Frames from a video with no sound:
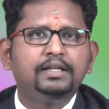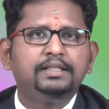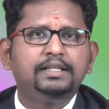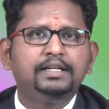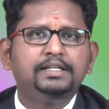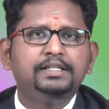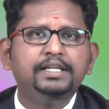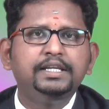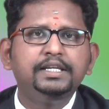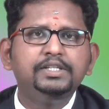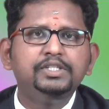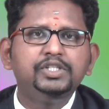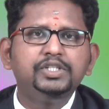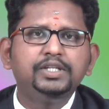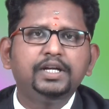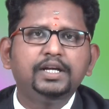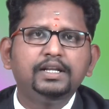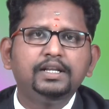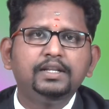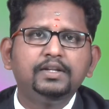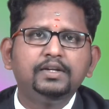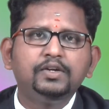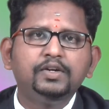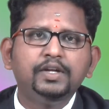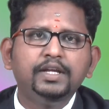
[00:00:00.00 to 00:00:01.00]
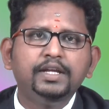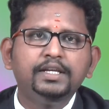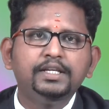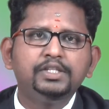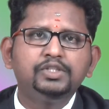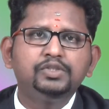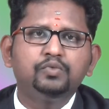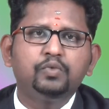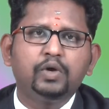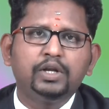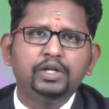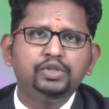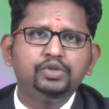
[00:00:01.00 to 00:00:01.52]
The teaching and learning
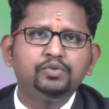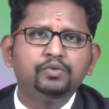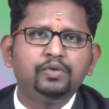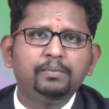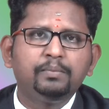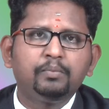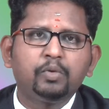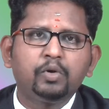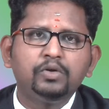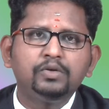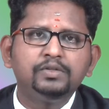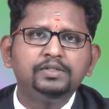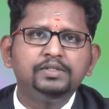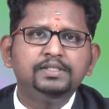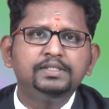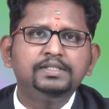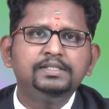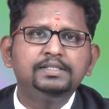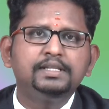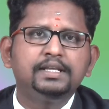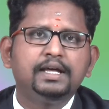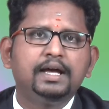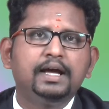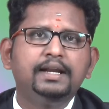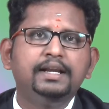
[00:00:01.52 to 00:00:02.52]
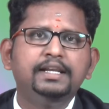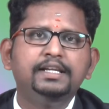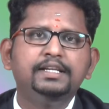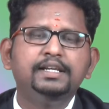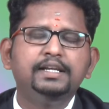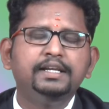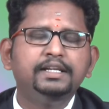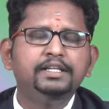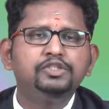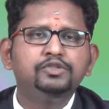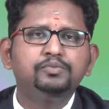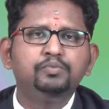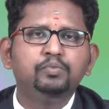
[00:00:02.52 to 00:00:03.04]
is one-to-one process and it
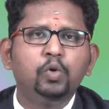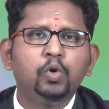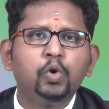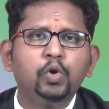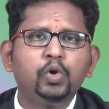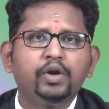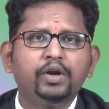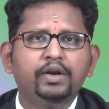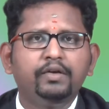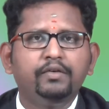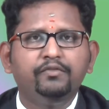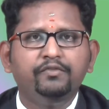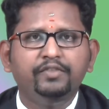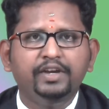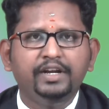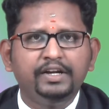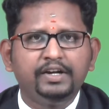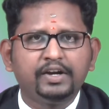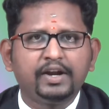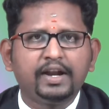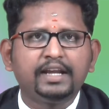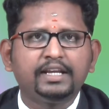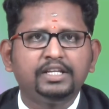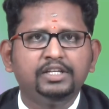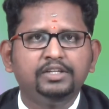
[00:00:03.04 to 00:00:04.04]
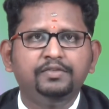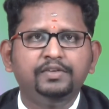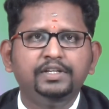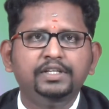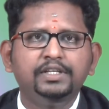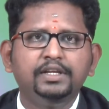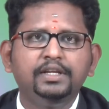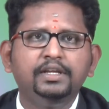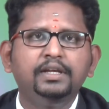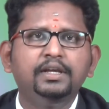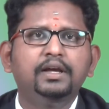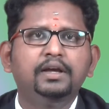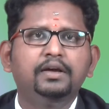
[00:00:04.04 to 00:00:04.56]
needs more
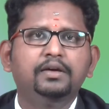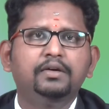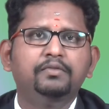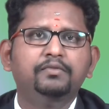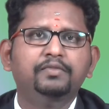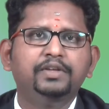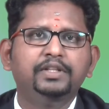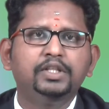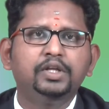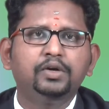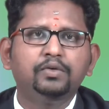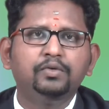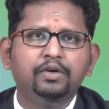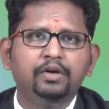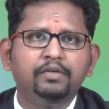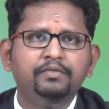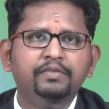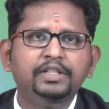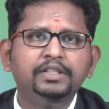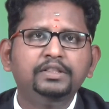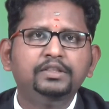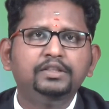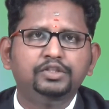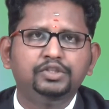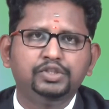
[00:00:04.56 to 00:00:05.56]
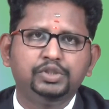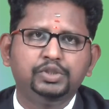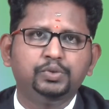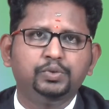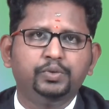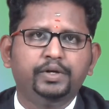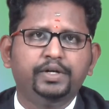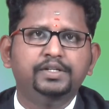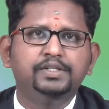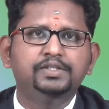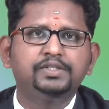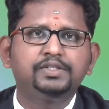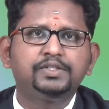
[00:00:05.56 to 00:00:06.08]
interactivity with
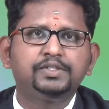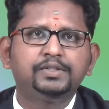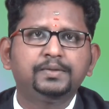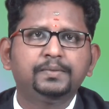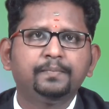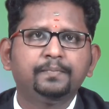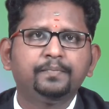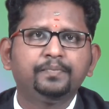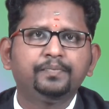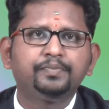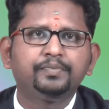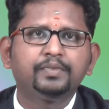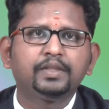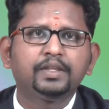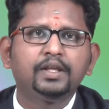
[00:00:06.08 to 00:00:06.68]
students.